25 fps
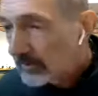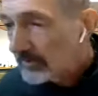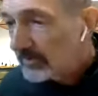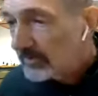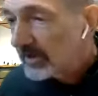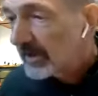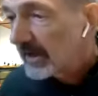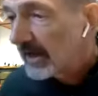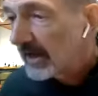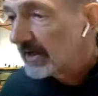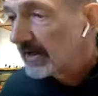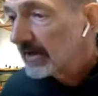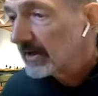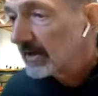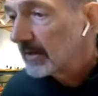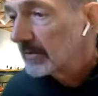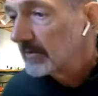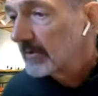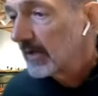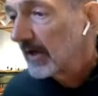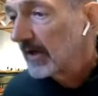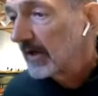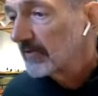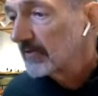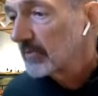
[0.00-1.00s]
is he getting a
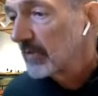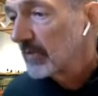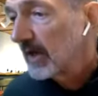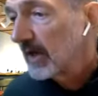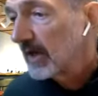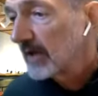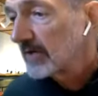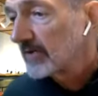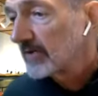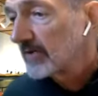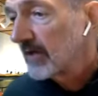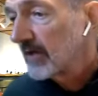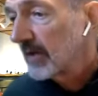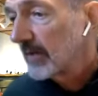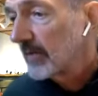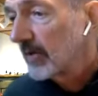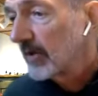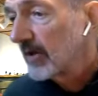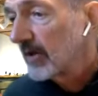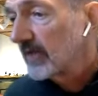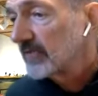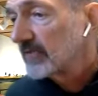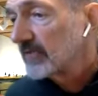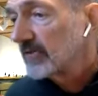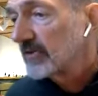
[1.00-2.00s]
nice block of time
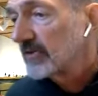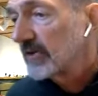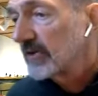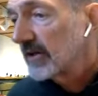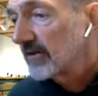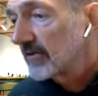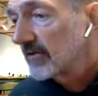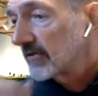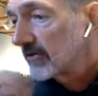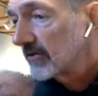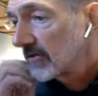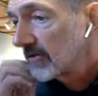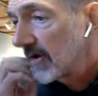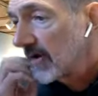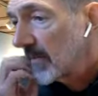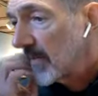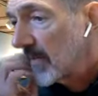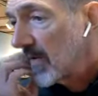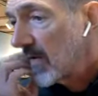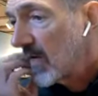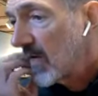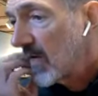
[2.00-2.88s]
off to take this trip?